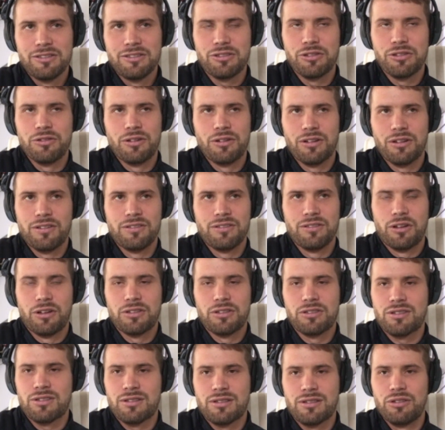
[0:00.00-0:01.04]
to not
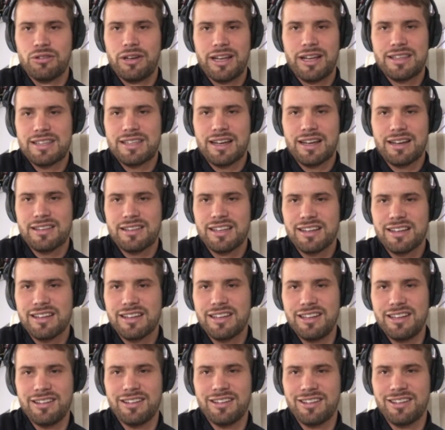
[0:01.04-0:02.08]
do that
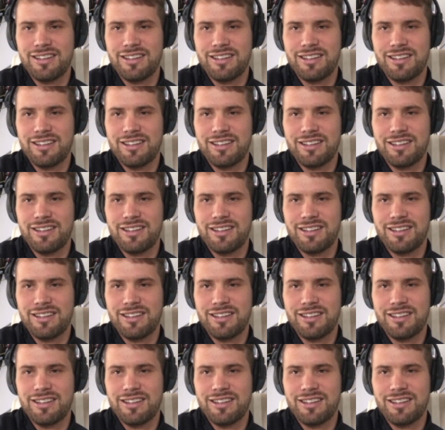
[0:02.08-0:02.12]
tactic.